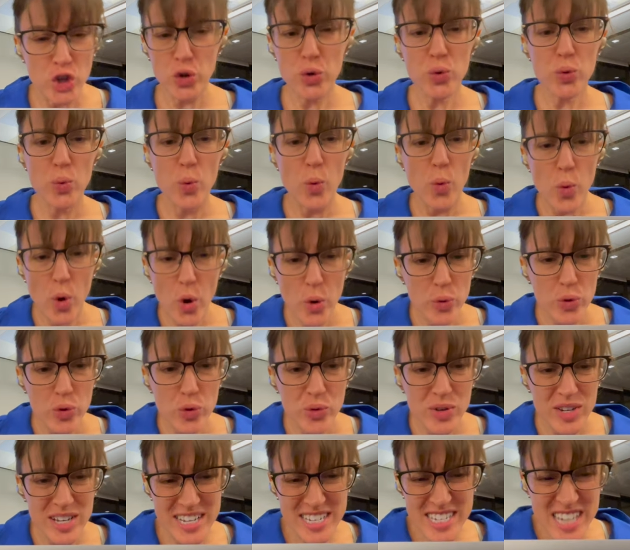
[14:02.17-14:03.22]
You go through
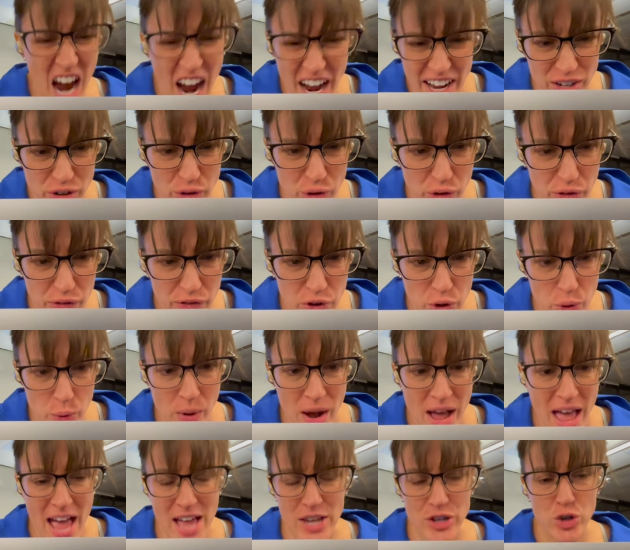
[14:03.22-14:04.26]
an entire review
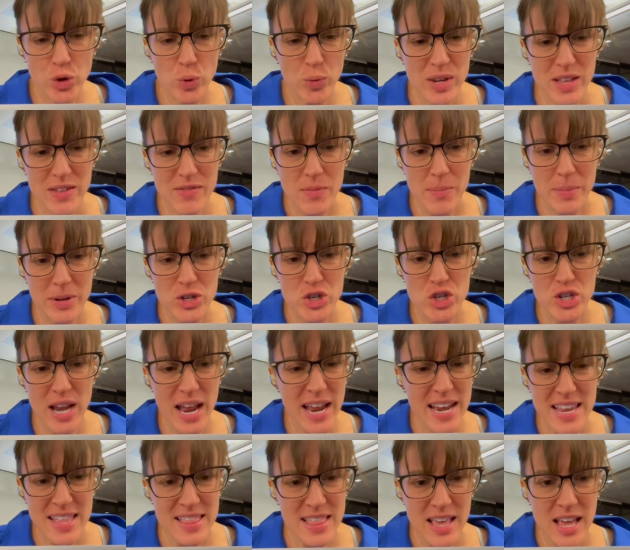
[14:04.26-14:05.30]
and don't even mention
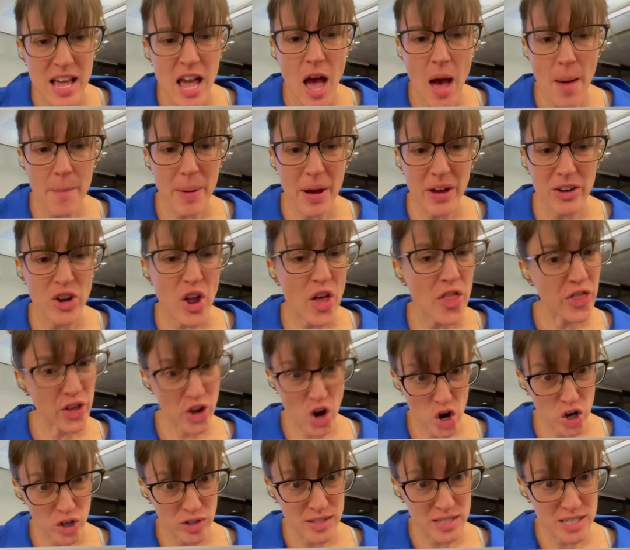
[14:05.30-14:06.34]
anything about the
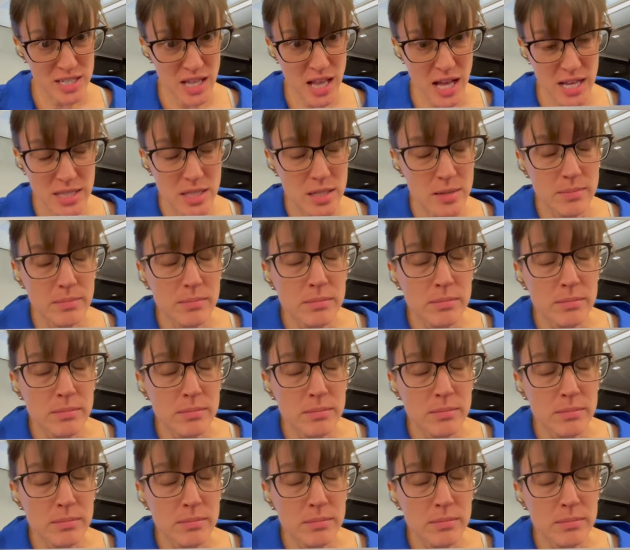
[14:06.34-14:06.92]
card slots.